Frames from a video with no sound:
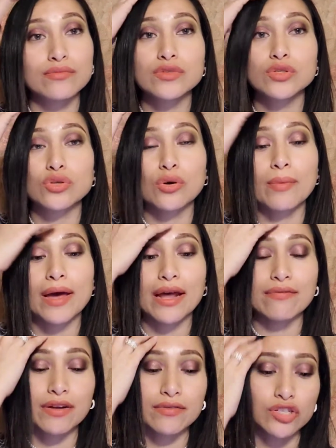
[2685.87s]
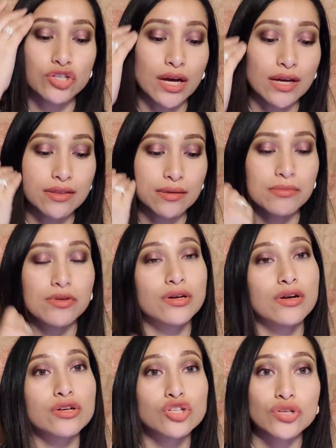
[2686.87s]
so bad. I've never tried them. They're an
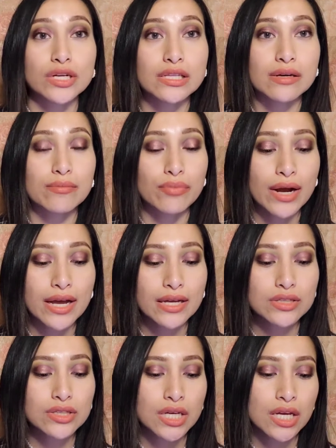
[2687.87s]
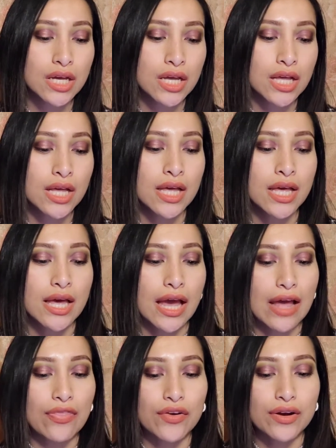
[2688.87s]
Australian brand,
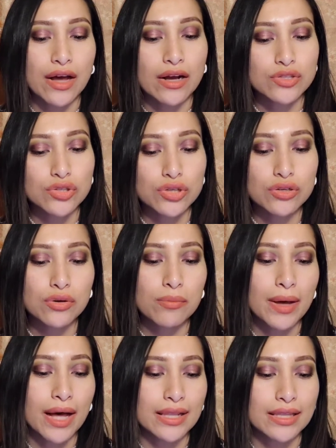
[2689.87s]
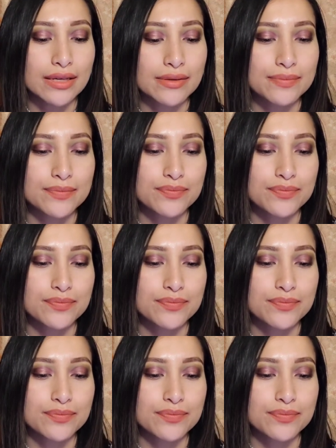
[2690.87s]
and their Nocturnal palette,